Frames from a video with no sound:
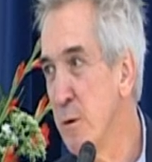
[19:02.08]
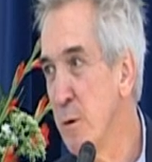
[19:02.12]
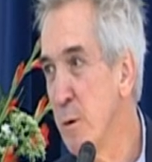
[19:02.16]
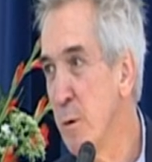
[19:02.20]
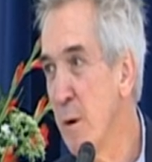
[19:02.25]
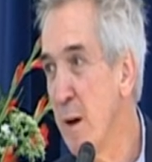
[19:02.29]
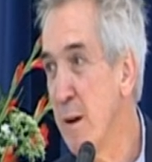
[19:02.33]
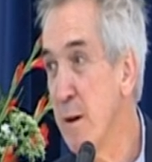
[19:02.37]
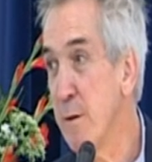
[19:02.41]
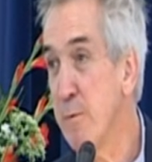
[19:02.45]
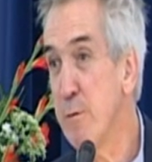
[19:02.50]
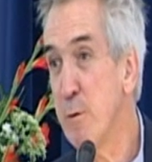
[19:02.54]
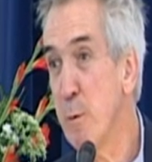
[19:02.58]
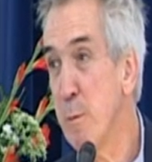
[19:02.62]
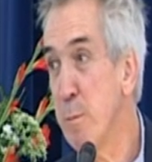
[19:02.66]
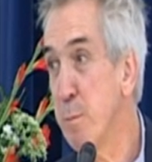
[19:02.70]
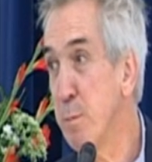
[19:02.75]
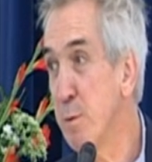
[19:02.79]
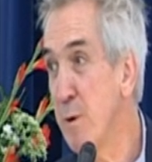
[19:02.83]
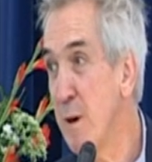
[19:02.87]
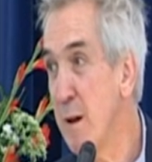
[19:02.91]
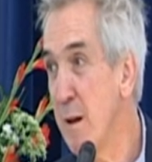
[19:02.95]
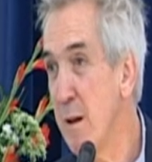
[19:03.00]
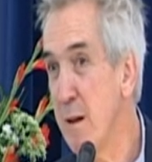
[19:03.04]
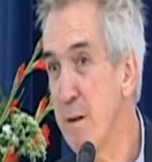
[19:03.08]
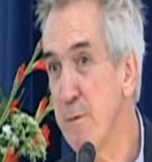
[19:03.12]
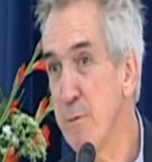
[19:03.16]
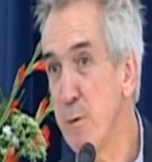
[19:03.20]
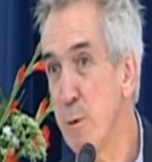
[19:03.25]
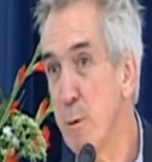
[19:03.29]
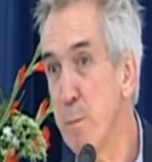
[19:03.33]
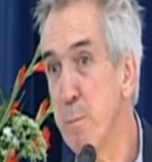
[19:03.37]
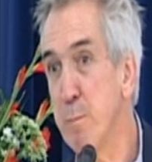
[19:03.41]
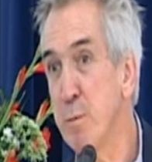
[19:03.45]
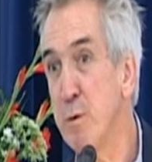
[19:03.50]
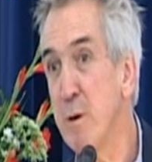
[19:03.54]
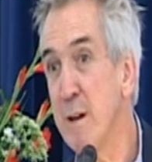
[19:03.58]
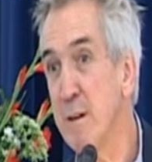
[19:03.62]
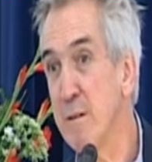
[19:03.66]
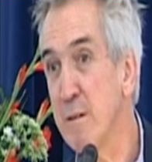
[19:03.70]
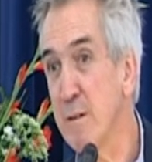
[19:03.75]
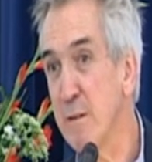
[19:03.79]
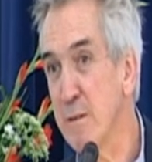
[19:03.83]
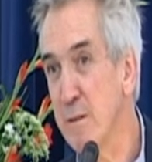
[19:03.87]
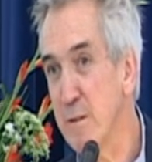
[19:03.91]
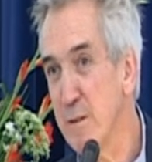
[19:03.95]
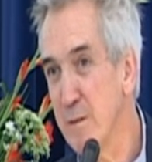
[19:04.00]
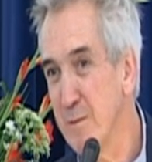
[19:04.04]
you. And if you were
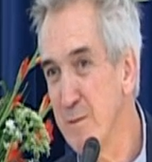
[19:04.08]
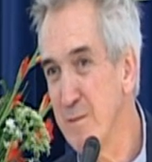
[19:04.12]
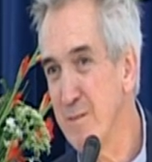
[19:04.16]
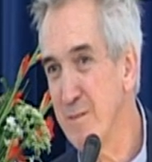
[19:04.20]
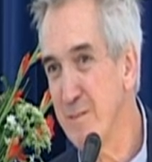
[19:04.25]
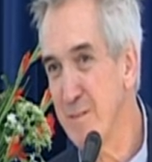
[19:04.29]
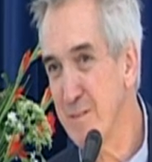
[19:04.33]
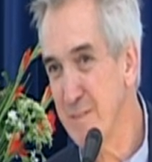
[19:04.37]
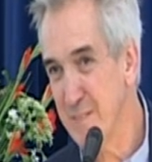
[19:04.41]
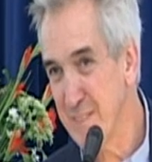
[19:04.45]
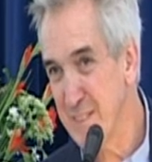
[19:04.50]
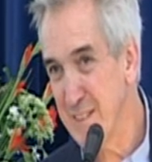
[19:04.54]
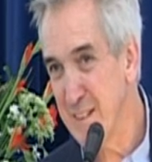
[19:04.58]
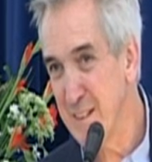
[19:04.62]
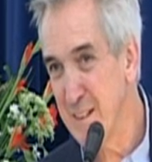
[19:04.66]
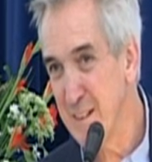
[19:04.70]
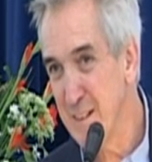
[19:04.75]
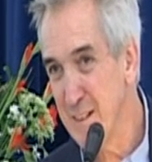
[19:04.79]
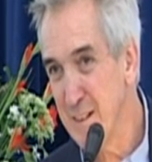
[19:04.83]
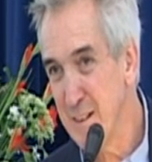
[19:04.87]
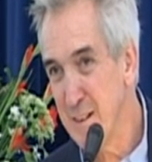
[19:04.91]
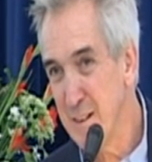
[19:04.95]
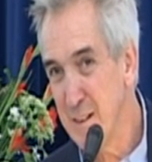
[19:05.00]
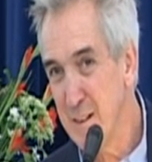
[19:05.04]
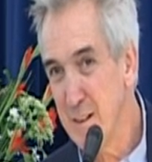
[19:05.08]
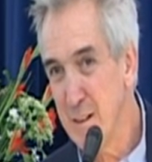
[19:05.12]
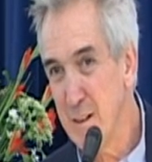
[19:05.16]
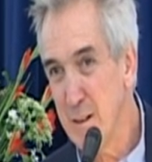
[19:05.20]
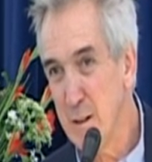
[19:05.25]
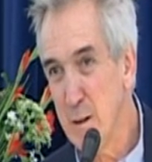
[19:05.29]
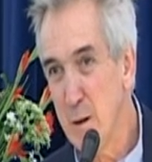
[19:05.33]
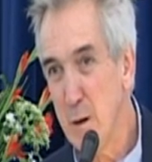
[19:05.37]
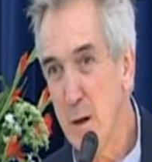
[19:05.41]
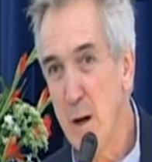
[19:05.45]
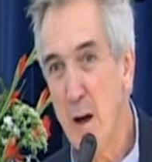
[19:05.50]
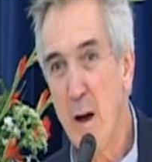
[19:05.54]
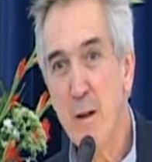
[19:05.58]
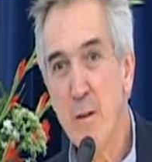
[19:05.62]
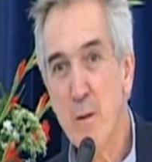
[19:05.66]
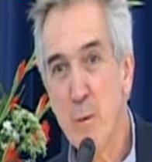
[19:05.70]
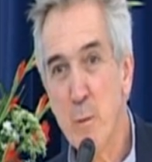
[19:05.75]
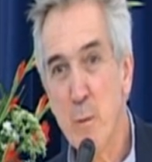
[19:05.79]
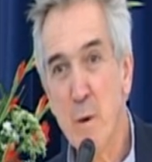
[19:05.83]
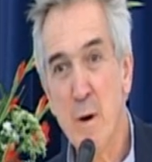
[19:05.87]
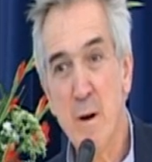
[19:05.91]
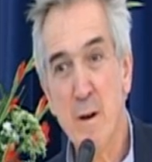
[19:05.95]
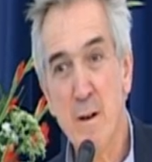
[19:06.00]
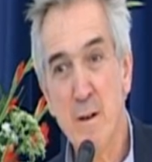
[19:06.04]
pregnant,
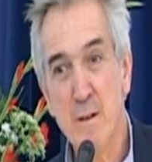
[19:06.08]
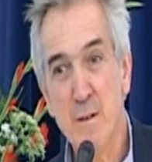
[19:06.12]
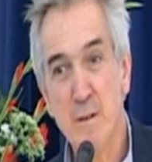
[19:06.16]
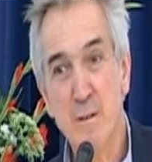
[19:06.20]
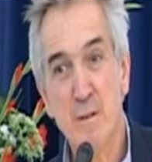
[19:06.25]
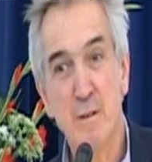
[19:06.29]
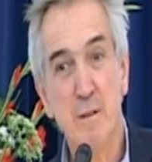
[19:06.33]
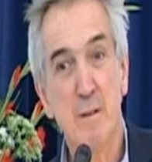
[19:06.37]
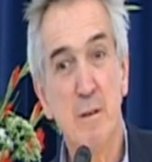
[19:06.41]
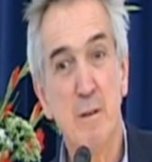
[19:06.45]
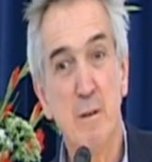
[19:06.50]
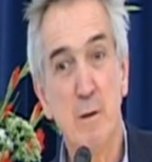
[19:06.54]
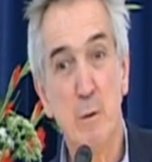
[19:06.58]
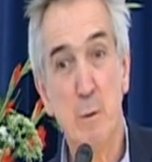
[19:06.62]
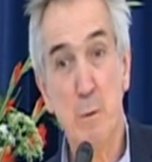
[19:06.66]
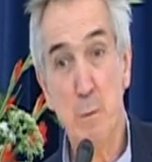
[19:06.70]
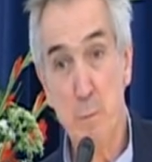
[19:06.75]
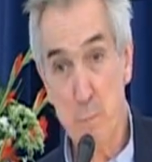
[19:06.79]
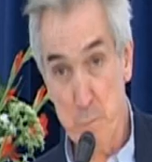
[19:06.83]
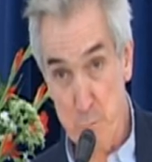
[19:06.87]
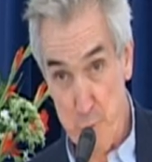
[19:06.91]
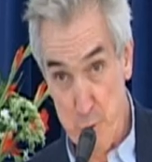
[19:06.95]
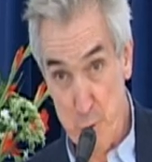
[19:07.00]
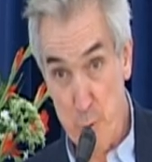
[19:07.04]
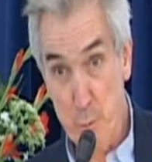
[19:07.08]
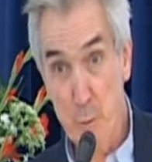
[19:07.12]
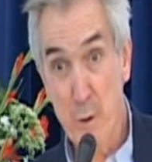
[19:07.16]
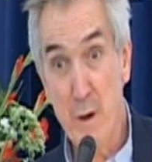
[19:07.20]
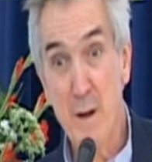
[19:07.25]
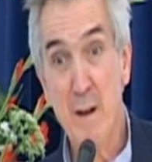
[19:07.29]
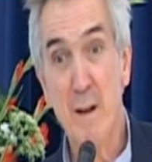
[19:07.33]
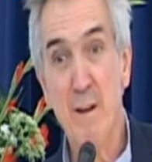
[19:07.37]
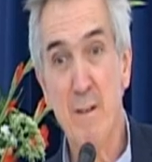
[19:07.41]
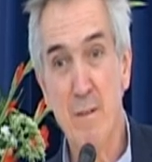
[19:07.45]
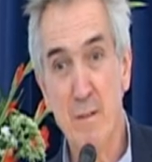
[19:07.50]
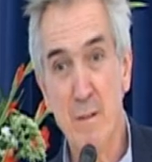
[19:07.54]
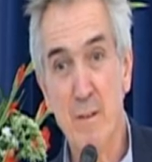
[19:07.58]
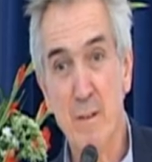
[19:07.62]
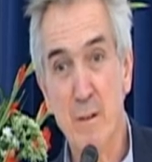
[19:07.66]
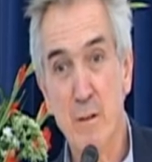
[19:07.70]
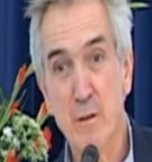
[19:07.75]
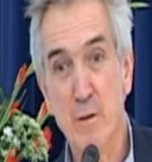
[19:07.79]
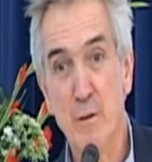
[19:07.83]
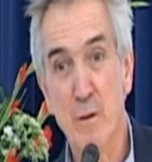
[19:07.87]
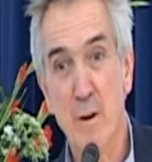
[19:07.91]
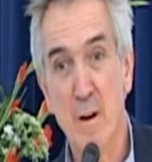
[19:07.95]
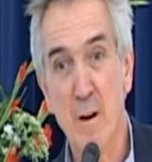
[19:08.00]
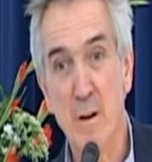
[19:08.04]
otherwise you were in the
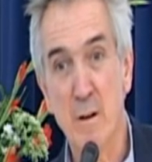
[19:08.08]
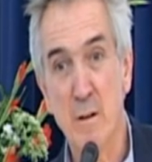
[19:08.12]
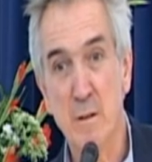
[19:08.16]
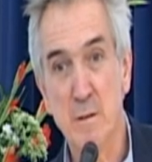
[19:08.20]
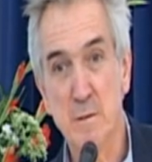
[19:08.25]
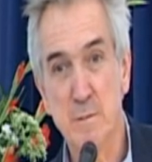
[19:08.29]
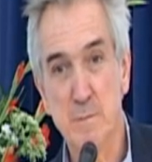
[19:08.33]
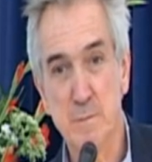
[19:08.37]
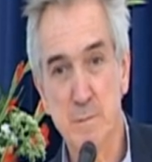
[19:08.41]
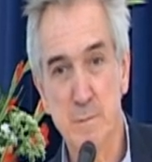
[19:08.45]
trial.